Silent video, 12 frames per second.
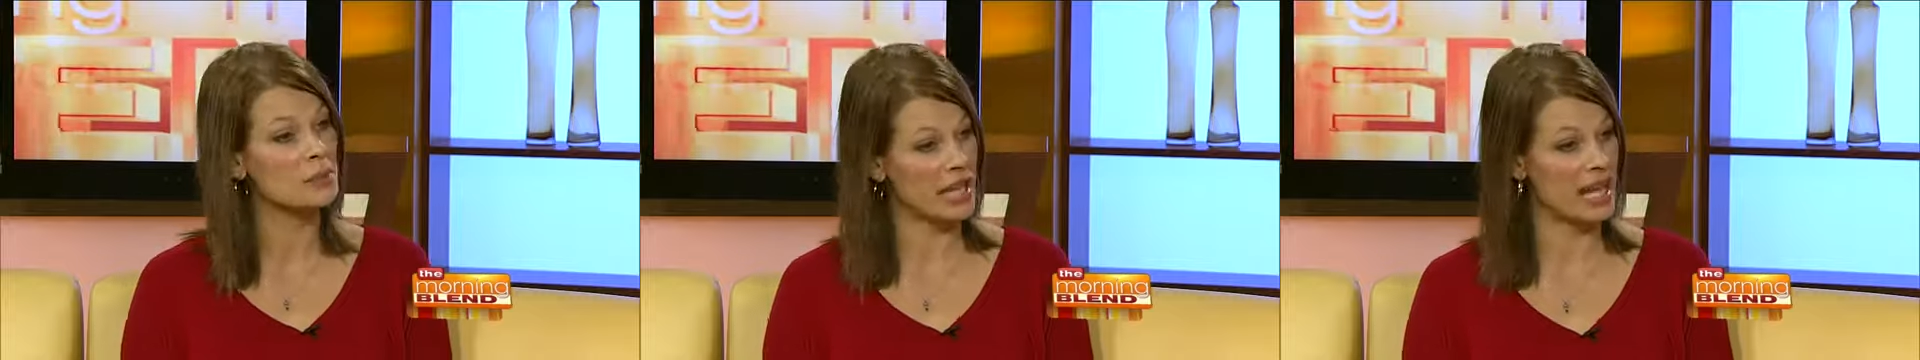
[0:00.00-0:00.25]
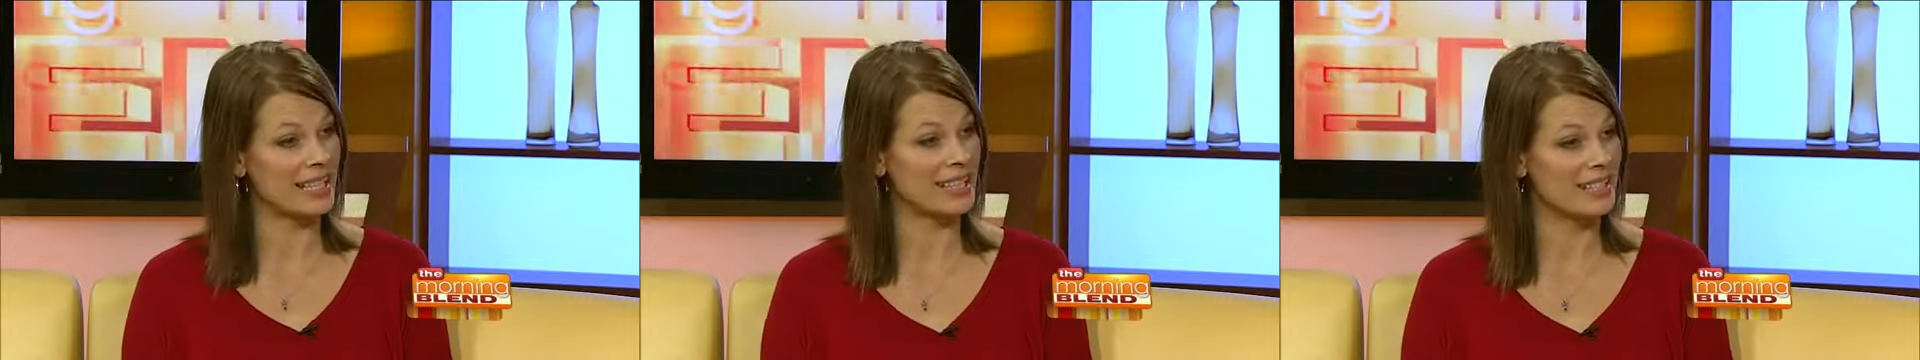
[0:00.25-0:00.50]

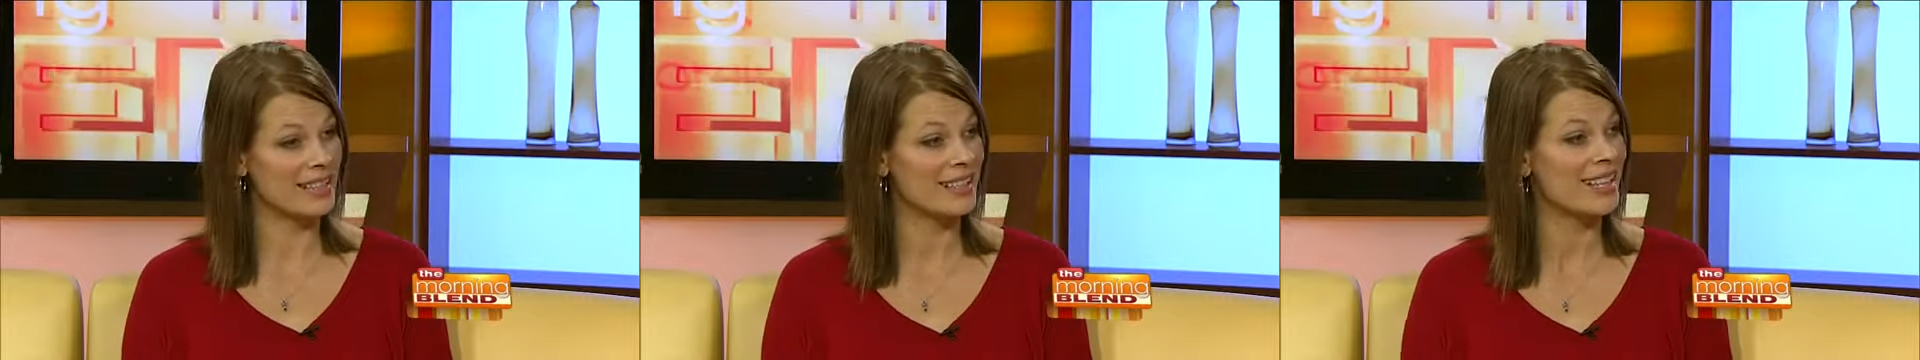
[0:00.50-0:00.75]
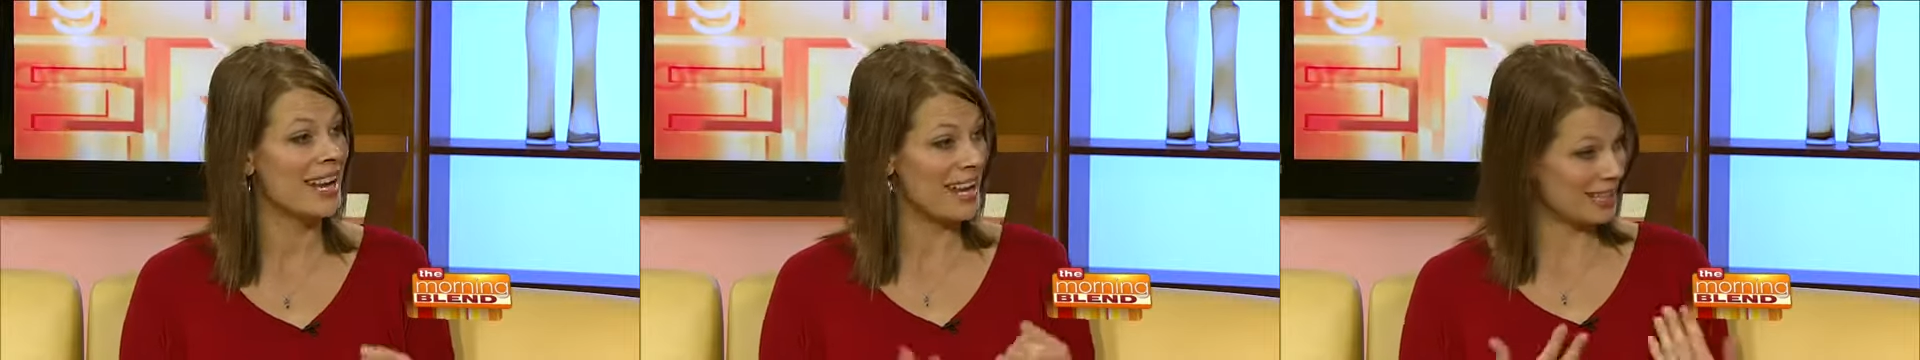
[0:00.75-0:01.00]
planning it
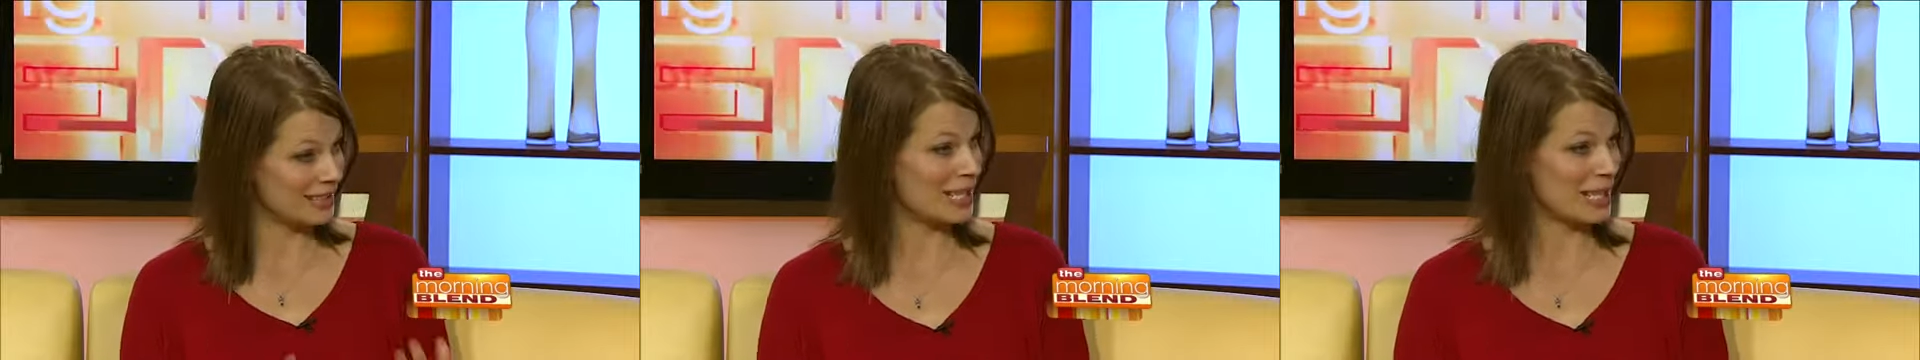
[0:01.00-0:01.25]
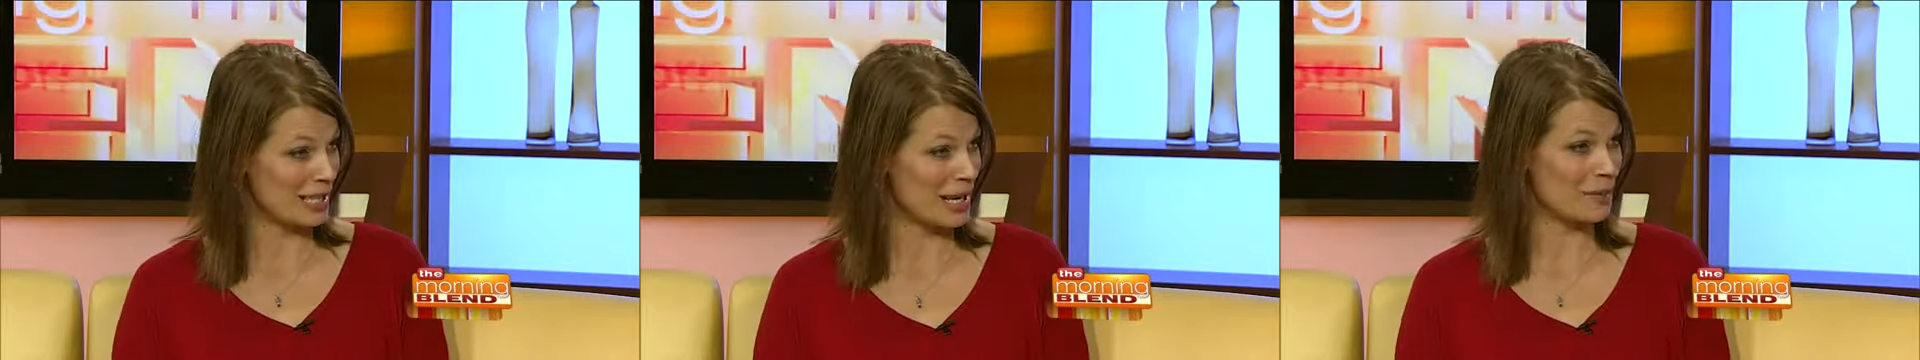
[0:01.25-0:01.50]
and
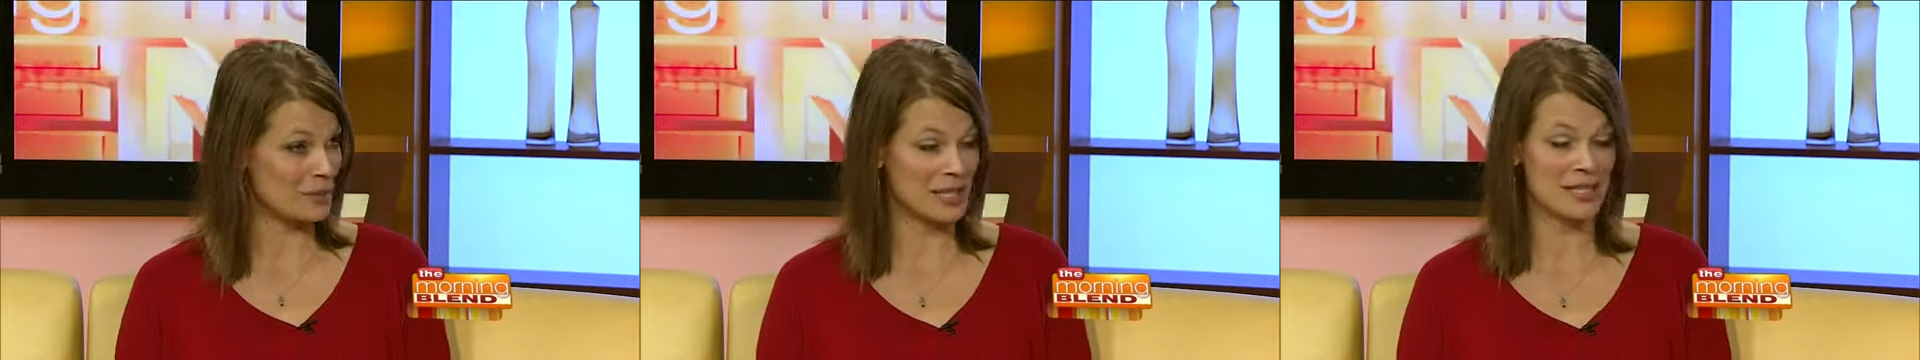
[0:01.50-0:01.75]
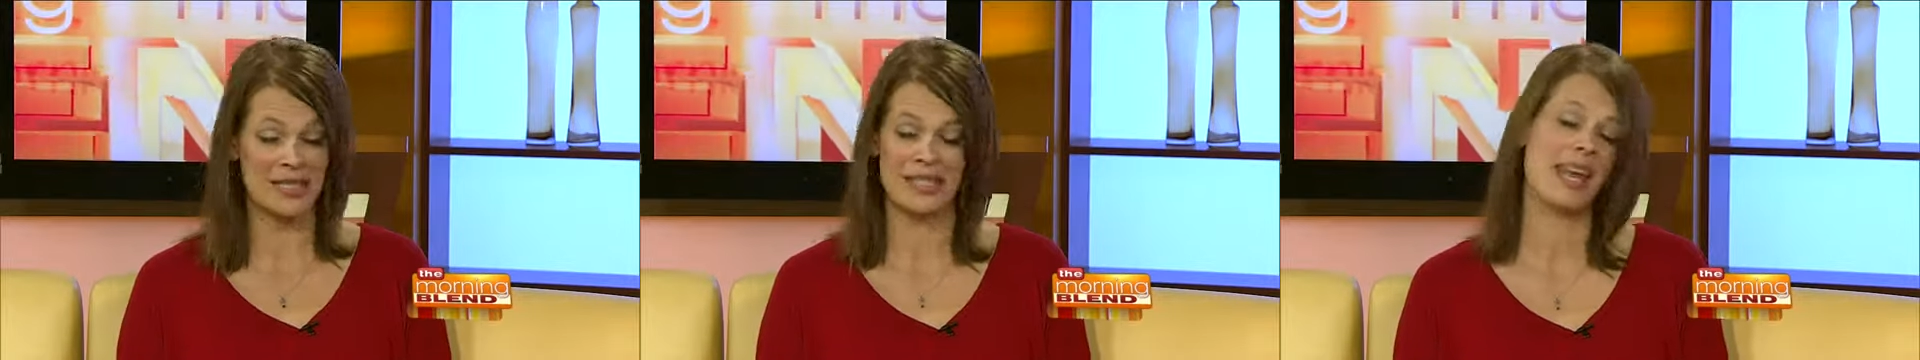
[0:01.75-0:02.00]
getting up to
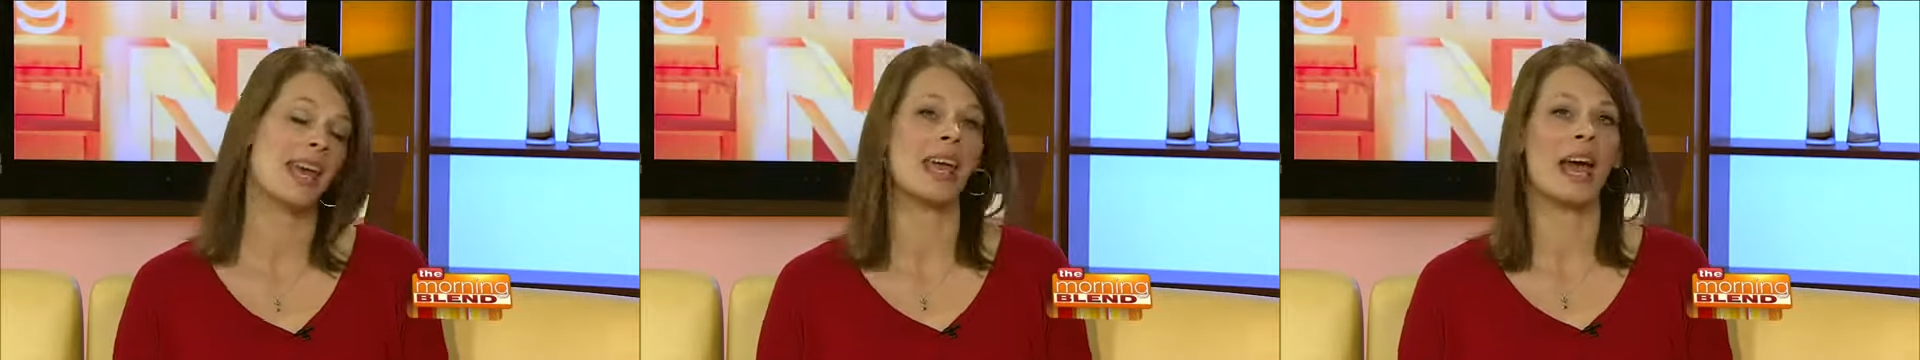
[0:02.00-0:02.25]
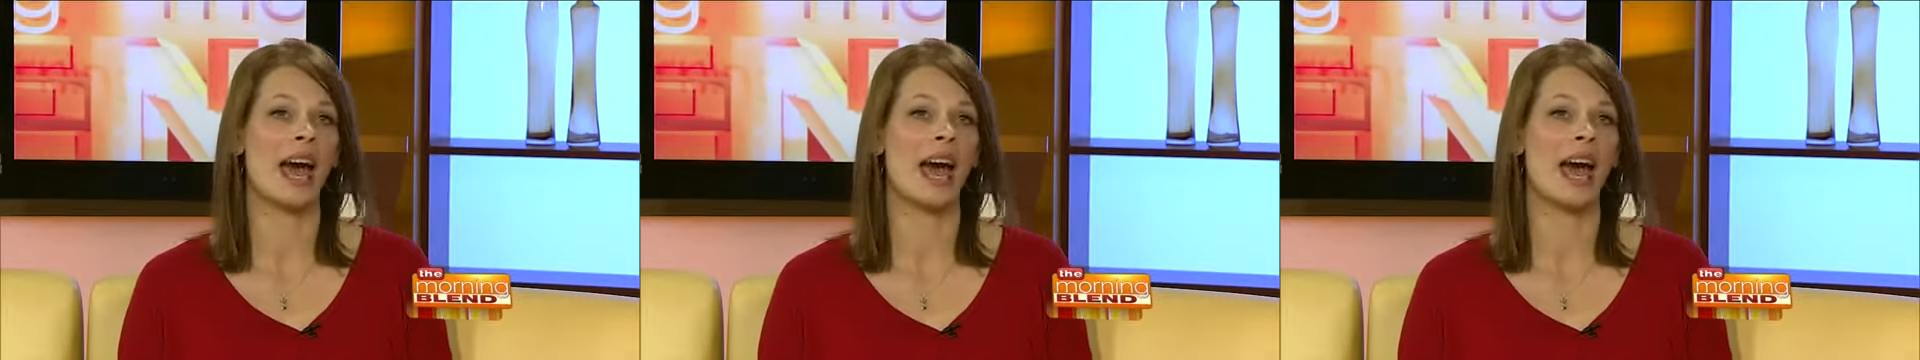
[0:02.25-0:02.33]
this day,